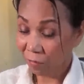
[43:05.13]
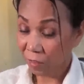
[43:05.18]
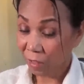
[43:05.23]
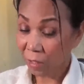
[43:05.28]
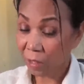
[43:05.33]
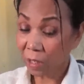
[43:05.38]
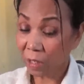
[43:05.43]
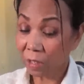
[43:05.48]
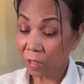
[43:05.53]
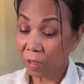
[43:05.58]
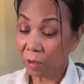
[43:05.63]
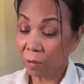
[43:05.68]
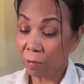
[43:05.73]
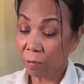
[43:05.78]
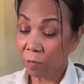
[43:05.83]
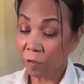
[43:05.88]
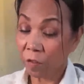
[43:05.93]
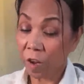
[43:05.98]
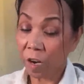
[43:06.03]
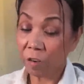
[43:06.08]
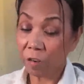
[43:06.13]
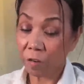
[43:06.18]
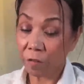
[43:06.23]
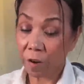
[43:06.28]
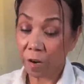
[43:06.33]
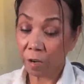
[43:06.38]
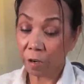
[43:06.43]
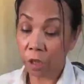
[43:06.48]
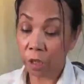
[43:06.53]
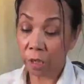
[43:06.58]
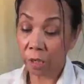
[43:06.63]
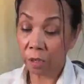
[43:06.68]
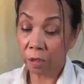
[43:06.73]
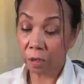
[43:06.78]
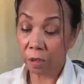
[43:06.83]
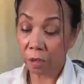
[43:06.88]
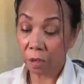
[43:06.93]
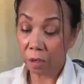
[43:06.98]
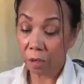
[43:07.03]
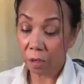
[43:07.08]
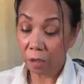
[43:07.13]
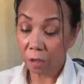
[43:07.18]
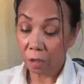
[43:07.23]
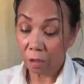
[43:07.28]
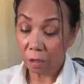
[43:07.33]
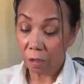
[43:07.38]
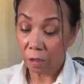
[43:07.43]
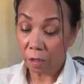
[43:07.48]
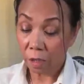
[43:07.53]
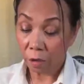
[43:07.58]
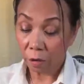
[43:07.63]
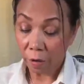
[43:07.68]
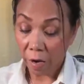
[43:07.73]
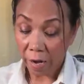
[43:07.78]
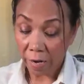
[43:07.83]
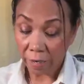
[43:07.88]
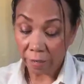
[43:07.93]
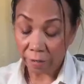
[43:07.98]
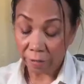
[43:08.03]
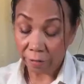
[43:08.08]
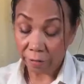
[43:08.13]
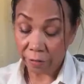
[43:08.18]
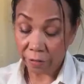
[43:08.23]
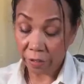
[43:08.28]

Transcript: this is very, very good. Though I